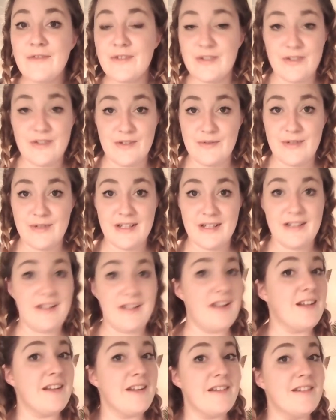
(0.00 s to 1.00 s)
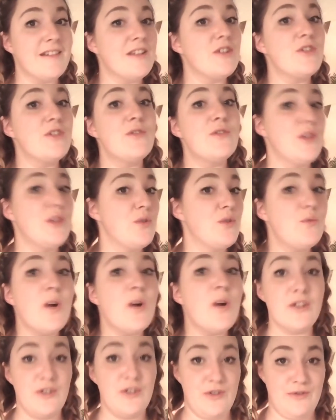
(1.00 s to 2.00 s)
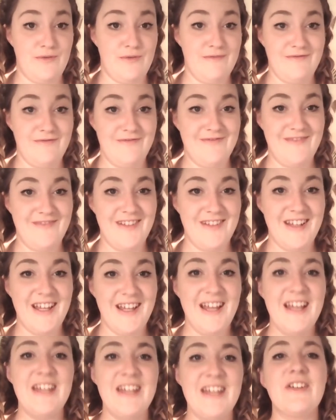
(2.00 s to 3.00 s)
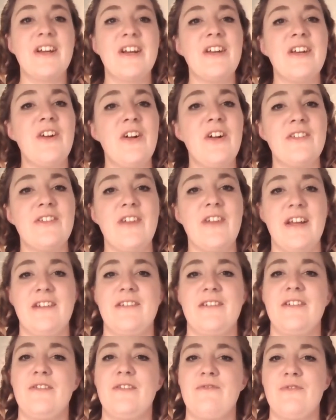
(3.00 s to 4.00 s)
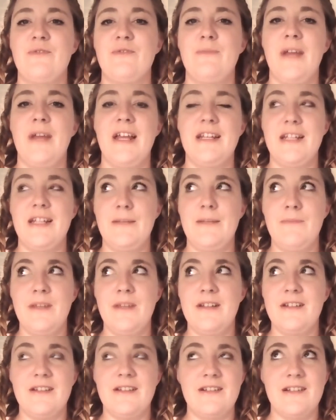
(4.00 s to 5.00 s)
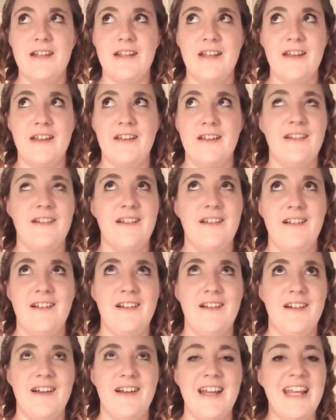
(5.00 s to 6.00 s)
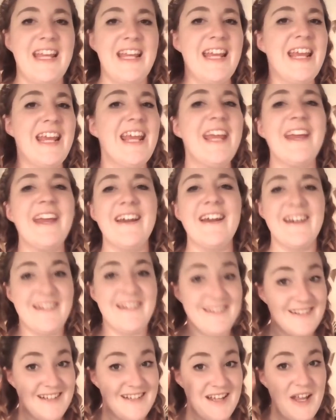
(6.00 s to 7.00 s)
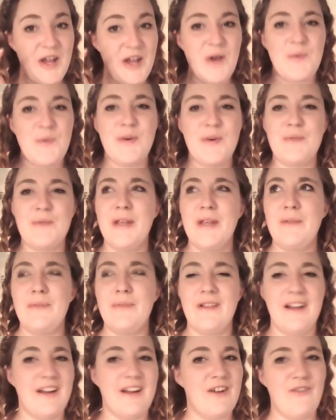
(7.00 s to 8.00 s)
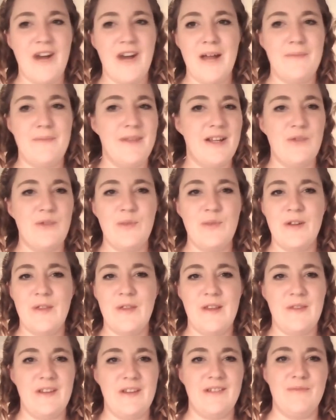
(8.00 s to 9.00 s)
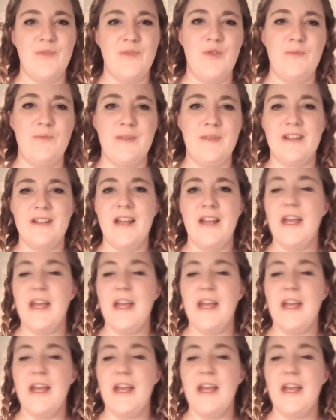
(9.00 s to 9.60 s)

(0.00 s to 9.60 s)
to do it unless you want to. You can also enter a room and immediately hear what people are grappling with at this moment.